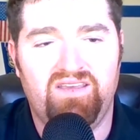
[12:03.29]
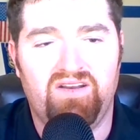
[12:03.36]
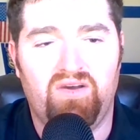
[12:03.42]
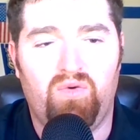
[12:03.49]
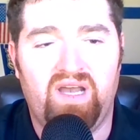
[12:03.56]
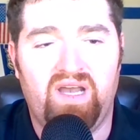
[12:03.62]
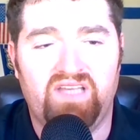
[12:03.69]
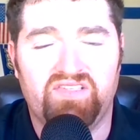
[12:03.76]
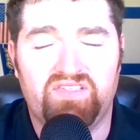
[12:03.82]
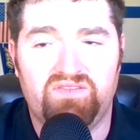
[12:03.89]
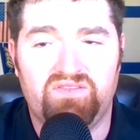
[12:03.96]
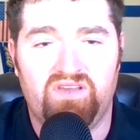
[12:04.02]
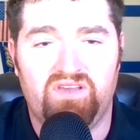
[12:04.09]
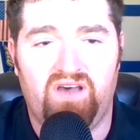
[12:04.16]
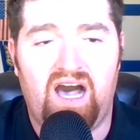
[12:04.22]

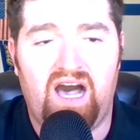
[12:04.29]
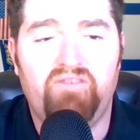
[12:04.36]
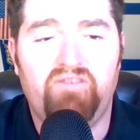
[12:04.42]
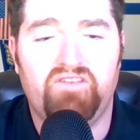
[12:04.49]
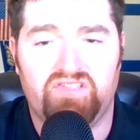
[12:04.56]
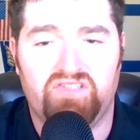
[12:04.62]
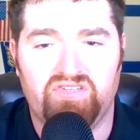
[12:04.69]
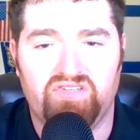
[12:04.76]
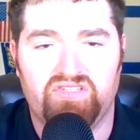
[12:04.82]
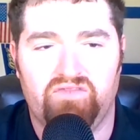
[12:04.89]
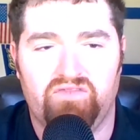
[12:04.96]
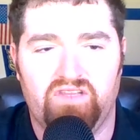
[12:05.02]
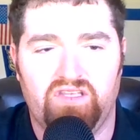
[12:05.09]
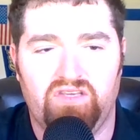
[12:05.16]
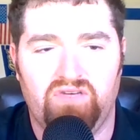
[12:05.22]
whilst the
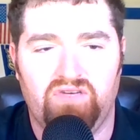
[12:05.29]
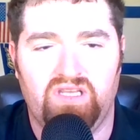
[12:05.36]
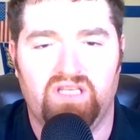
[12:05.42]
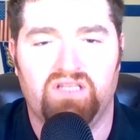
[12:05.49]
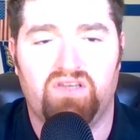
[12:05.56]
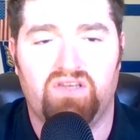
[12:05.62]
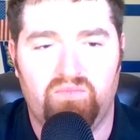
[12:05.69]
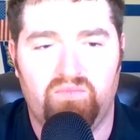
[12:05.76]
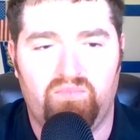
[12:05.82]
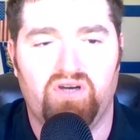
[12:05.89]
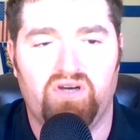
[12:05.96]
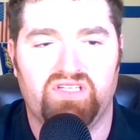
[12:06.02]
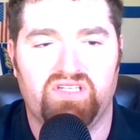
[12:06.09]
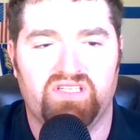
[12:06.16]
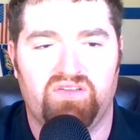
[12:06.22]
officers of the Union
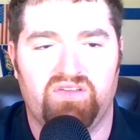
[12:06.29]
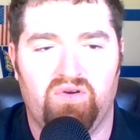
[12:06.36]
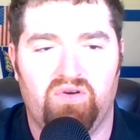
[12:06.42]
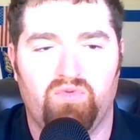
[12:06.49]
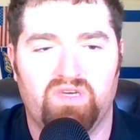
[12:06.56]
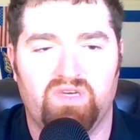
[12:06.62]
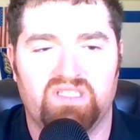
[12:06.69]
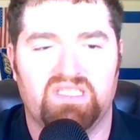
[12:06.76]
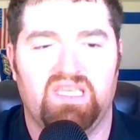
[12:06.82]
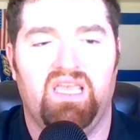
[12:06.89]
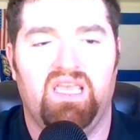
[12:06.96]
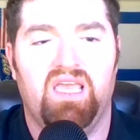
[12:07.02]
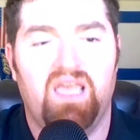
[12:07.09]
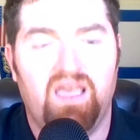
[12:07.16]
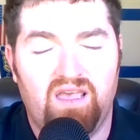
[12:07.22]
could purchase their own
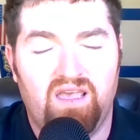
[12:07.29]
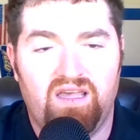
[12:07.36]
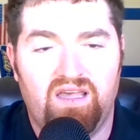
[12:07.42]
whiskey,